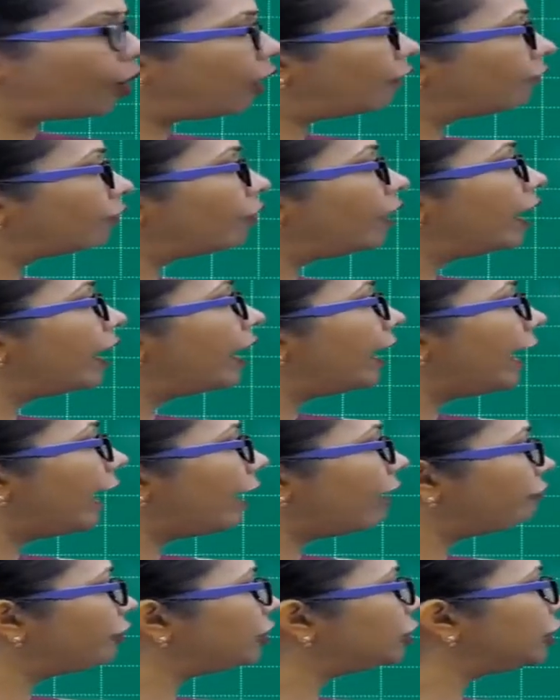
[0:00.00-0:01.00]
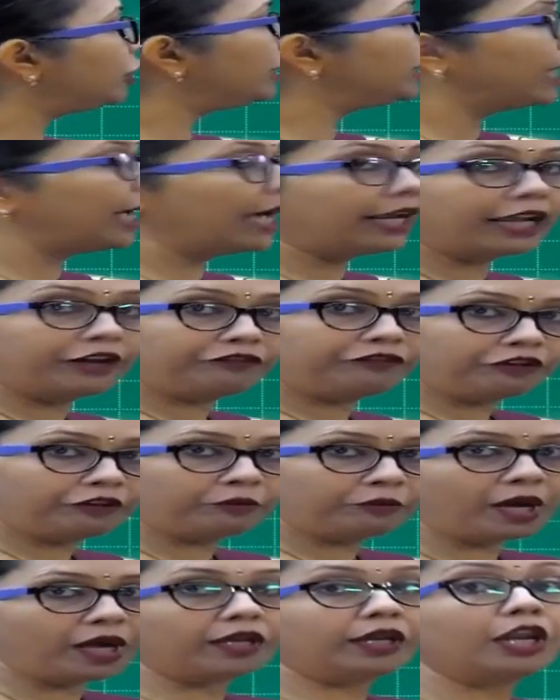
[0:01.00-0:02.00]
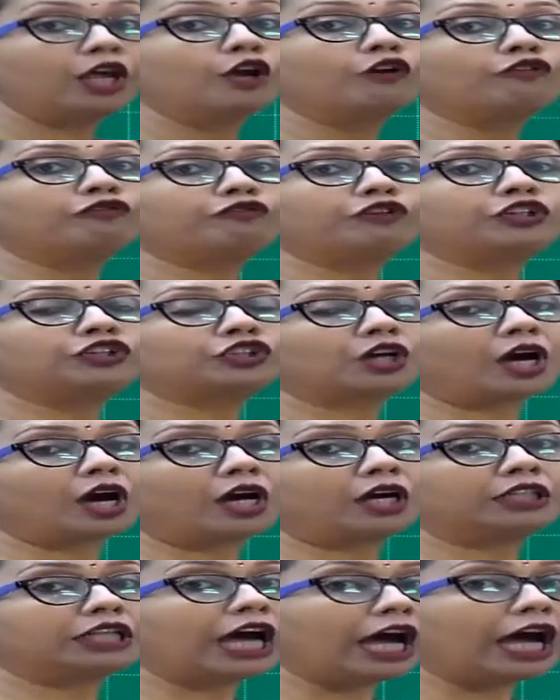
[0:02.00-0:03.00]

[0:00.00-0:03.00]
of FAD and FMN, which are